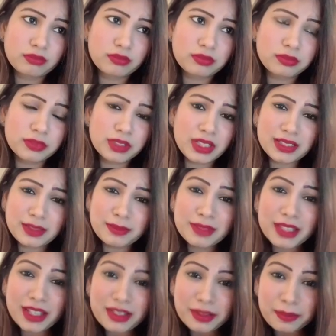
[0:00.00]
take some
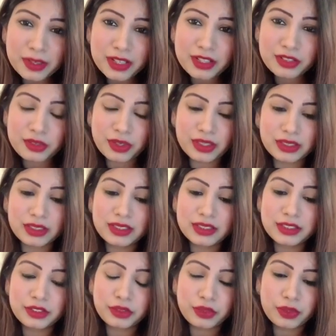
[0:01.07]
therapy to at least,
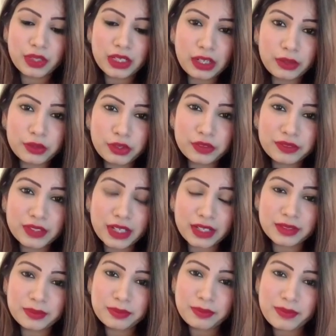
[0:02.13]
you know, get out of that
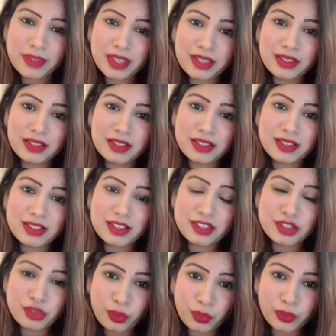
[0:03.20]

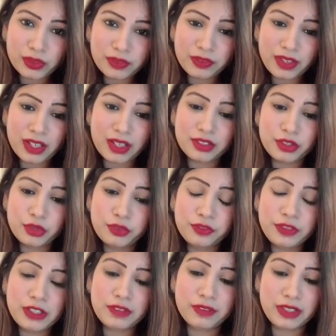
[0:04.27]
zone where you
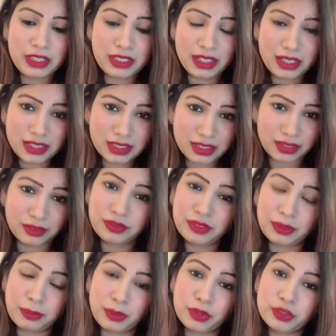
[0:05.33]
feel very negative
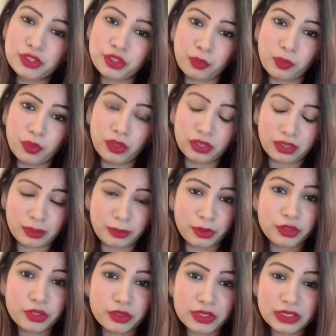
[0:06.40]
about your work, about
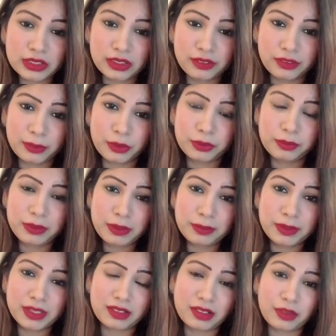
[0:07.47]
yourself, about
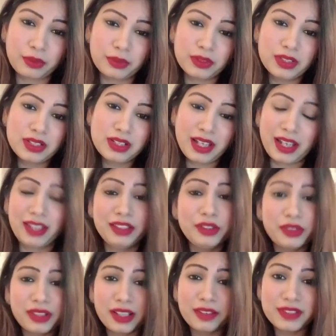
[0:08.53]
people around, and your
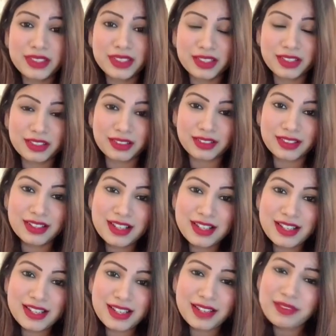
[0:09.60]
life in general.
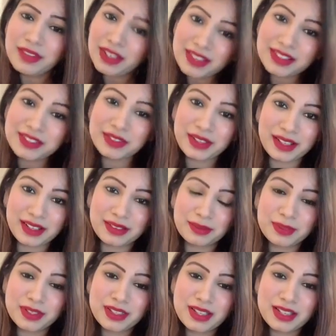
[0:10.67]
We are here to help.
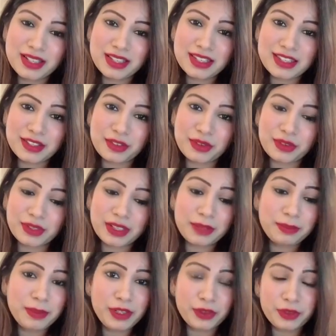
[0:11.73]
So let
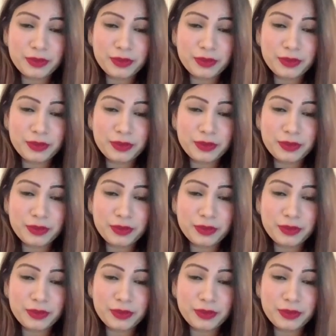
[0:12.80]
me know